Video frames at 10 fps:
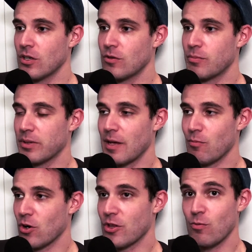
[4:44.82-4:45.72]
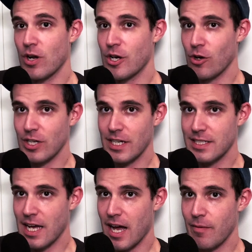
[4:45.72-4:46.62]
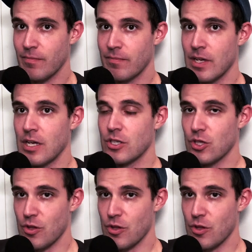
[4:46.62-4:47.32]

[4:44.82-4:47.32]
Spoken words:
play more than one note at a time. So